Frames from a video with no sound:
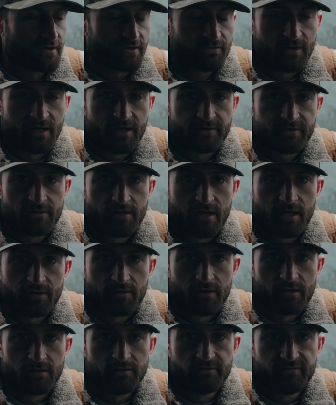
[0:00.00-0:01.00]
worthwhile in the long
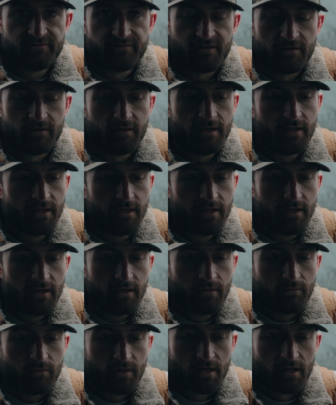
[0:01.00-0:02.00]
run. So we're